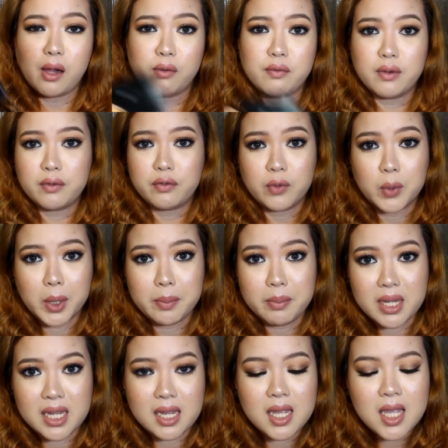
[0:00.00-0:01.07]
e.l.f. for
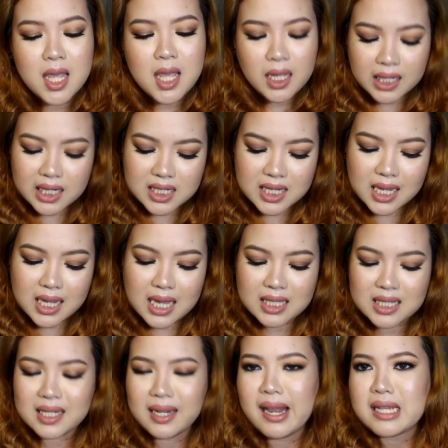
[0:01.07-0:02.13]
me. Kasi
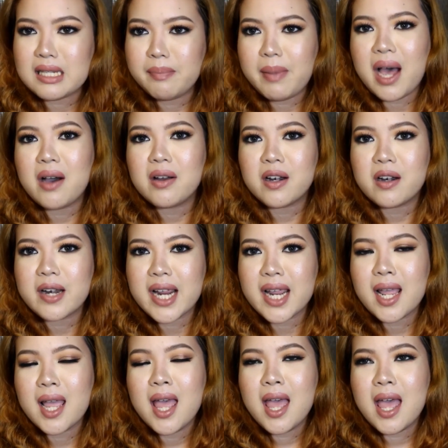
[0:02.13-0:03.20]
it's less
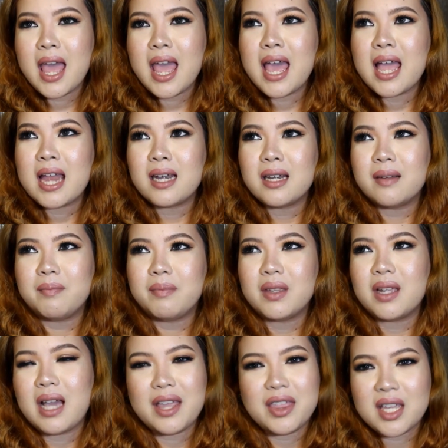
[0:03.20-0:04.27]
powdery and
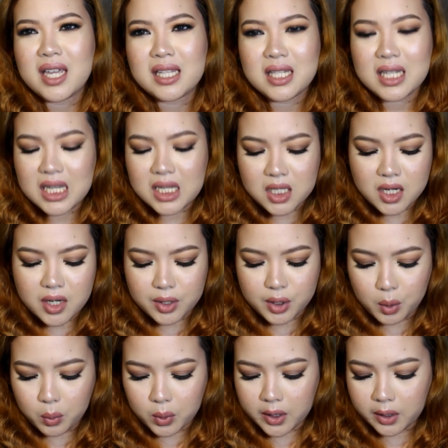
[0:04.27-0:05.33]
I think it's
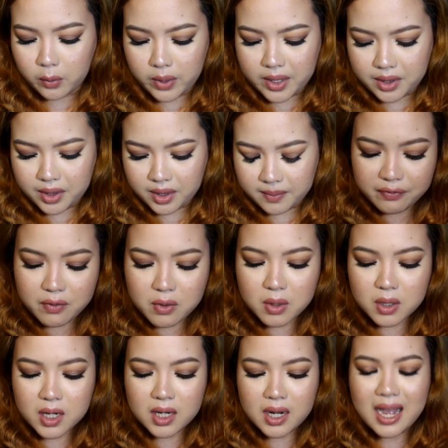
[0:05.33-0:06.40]
easier to work with.
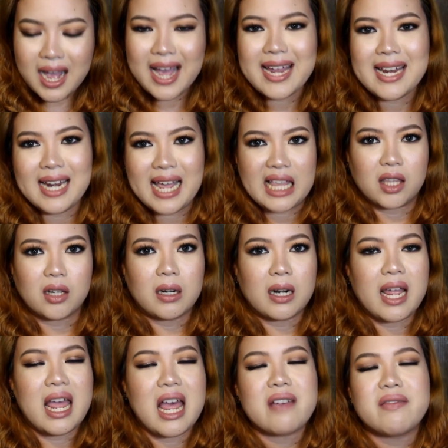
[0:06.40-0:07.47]
For
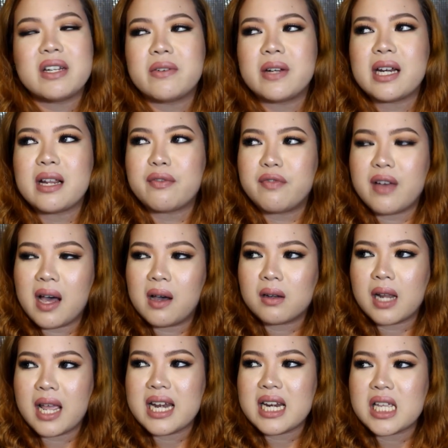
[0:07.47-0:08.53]
highlighter, I haven't really
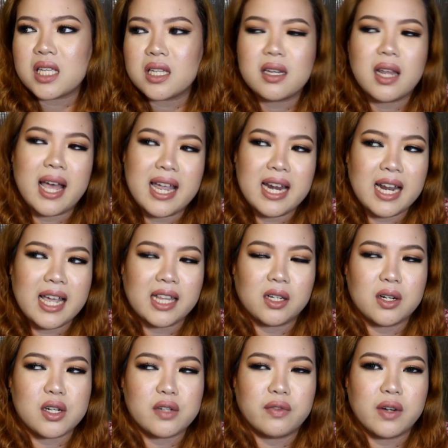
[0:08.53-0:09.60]
found any good
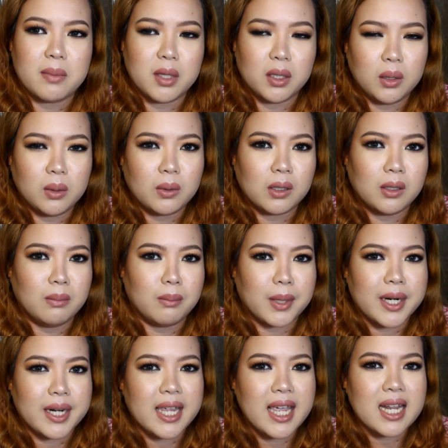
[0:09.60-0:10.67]
highlighters from the local
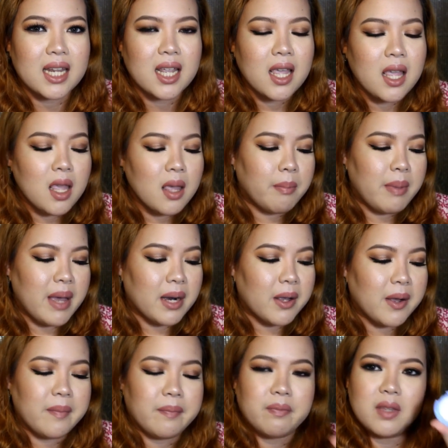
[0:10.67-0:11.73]
market.
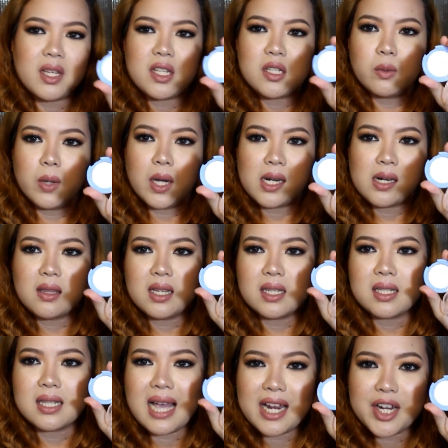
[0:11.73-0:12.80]
Pero this one,
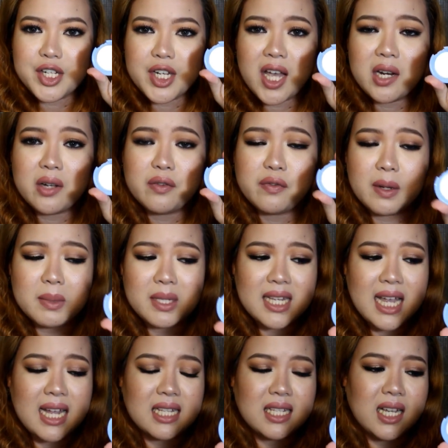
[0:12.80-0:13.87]
this eyeshadow from
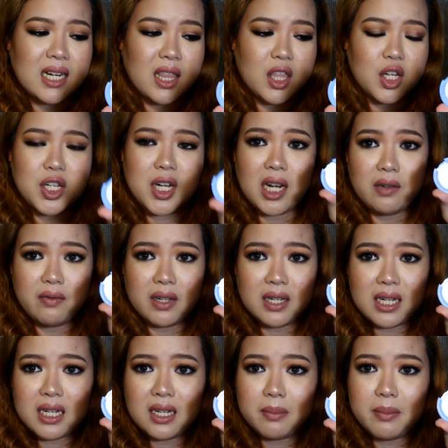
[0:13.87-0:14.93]
Sansan in the shade
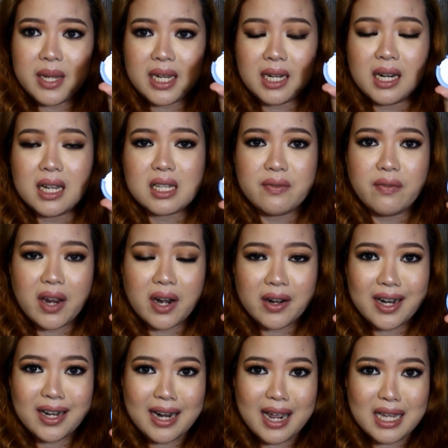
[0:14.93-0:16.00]
Vanilla Bean is
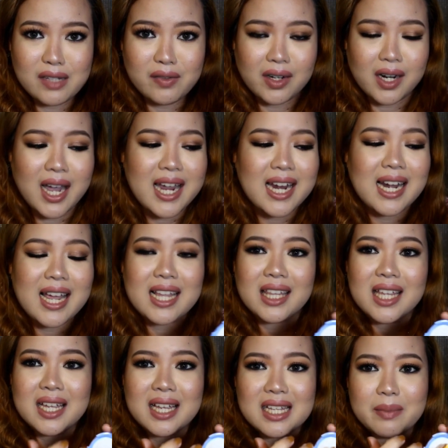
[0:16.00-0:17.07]
very nice for
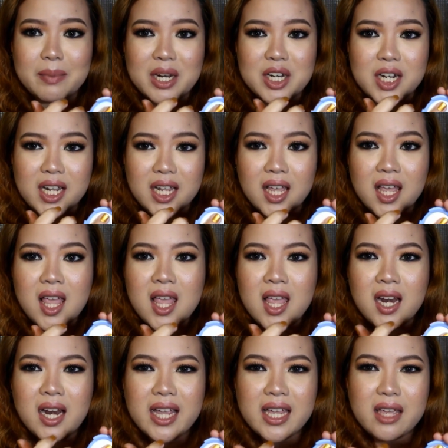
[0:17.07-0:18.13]
highlighting. Especially
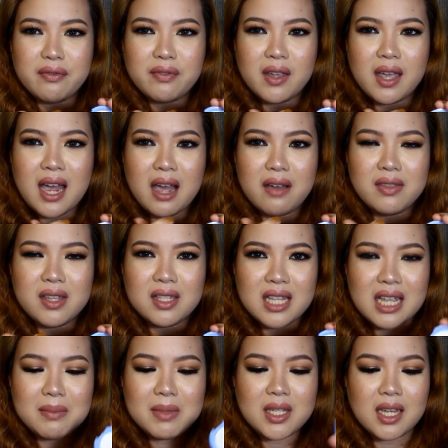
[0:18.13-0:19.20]
like if you have the
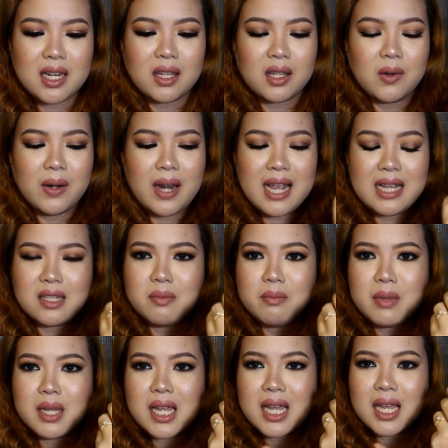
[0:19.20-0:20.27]
same skin tone as
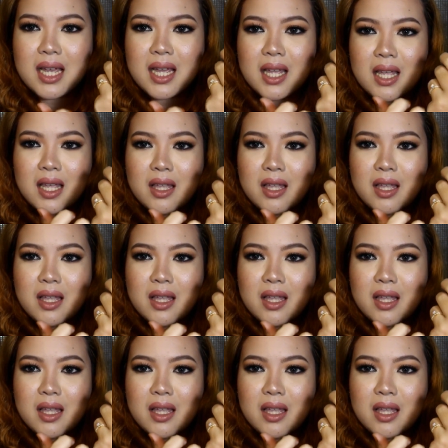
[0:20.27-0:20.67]
me.